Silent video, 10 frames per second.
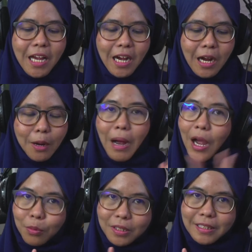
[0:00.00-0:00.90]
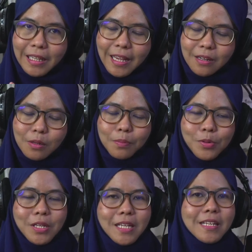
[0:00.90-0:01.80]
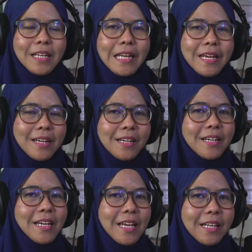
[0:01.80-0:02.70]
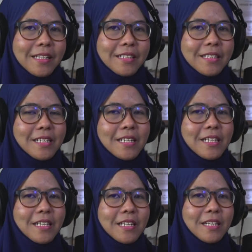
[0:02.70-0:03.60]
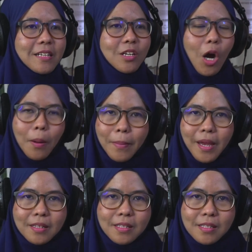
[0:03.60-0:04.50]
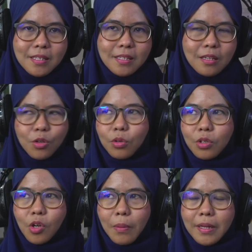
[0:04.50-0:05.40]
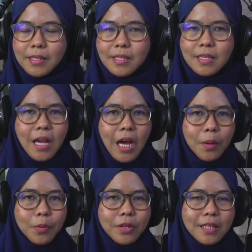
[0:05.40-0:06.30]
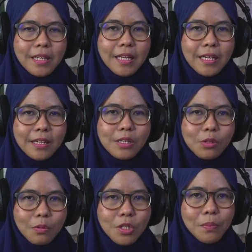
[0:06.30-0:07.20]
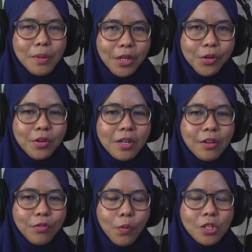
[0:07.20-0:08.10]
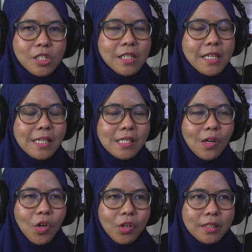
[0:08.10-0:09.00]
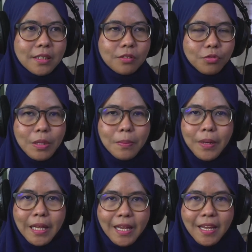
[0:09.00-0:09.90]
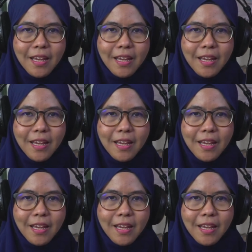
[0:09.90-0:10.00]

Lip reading: I will again put in the link in the comments. No, not comments. I'll put in the link in the description below if you're watching this on replay.